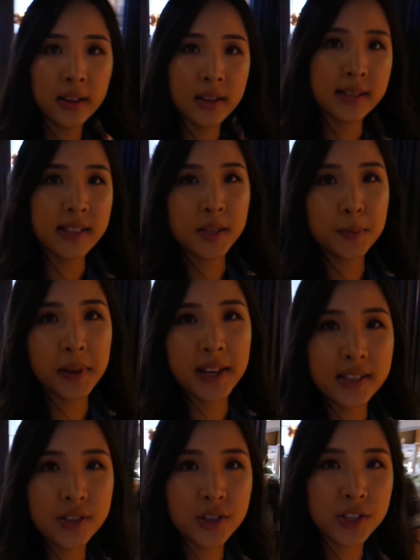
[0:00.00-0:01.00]
Because this
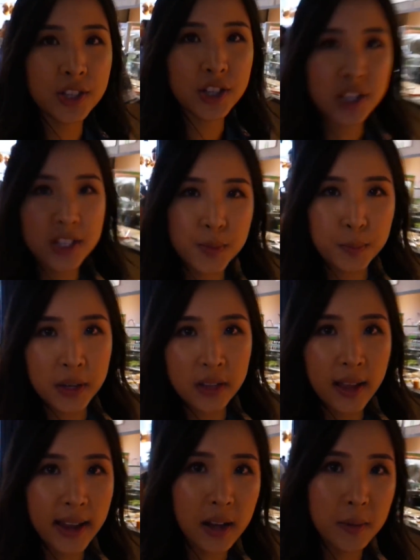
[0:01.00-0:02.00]
place used to just be
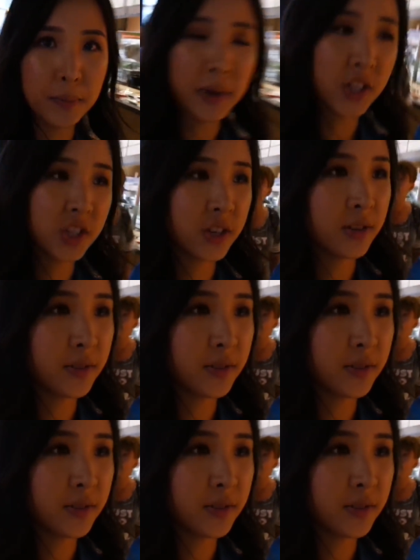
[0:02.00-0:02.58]
like a bunch